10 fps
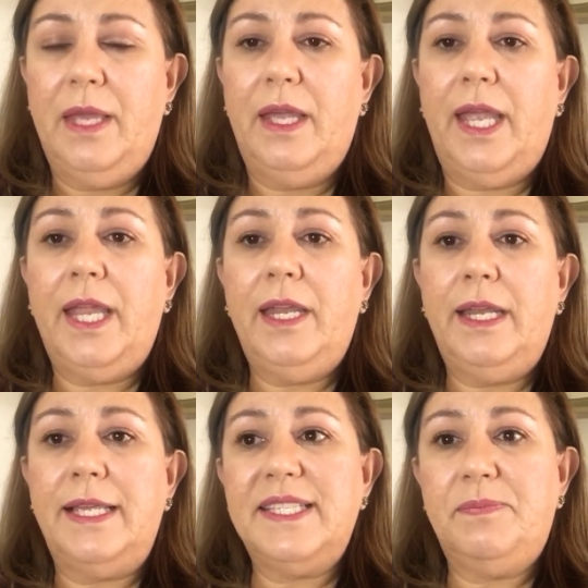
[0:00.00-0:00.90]

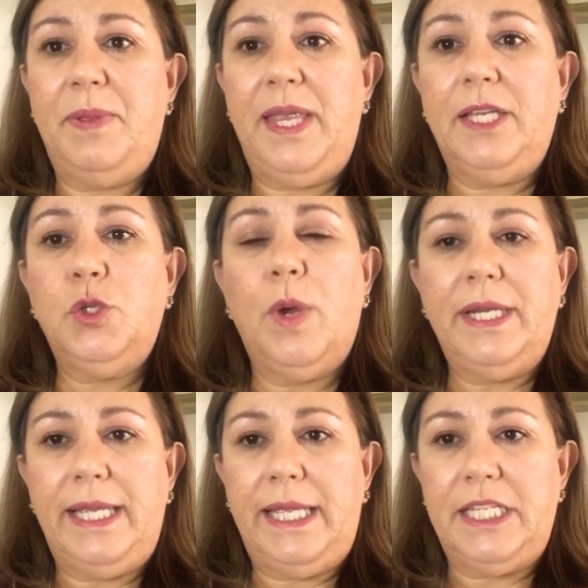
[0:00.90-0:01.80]
and speak to
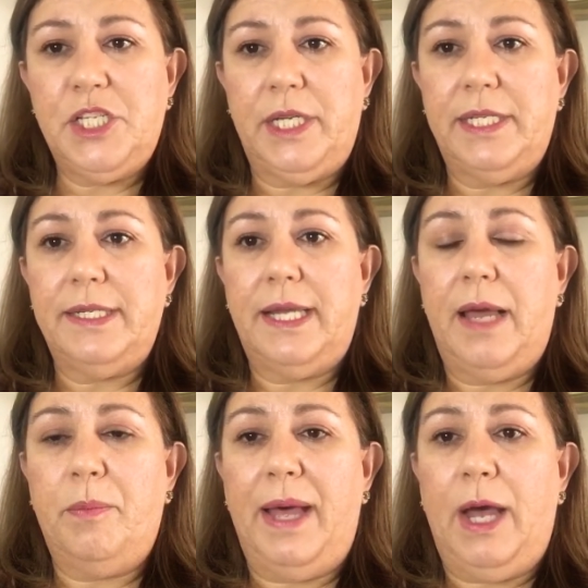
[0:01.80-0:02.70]
an agent
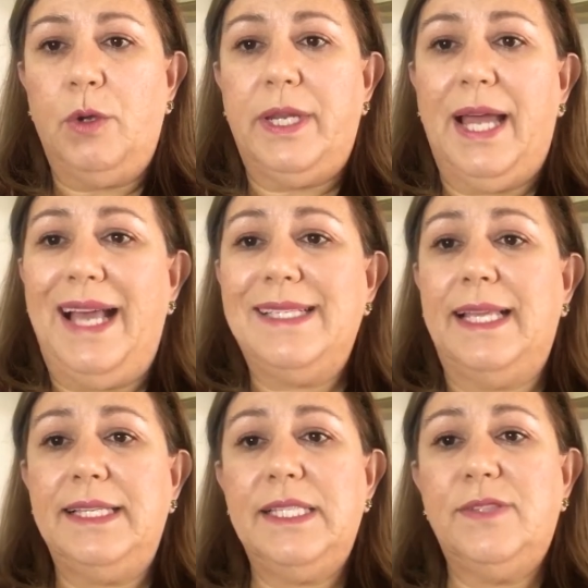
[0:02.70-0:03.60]
about a
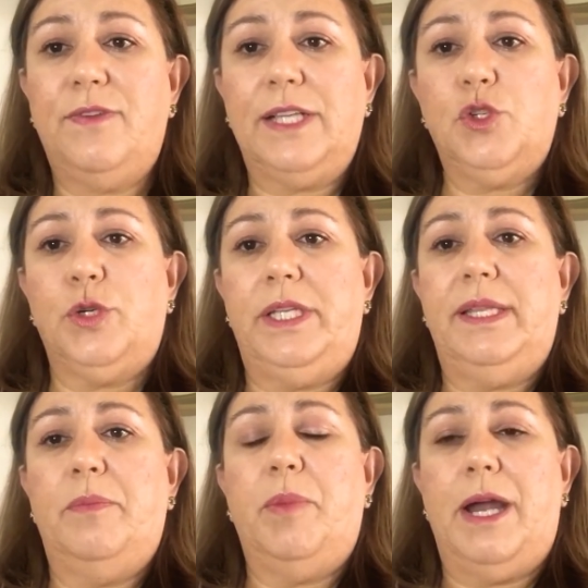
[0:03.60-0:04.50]
satisfactory
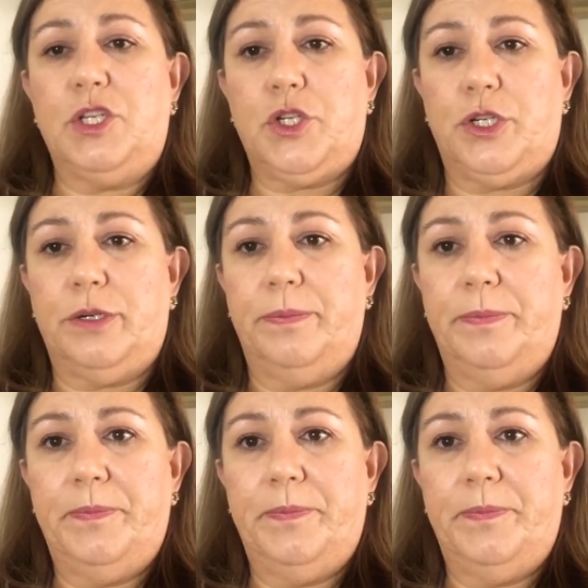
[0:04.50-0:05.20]
departure.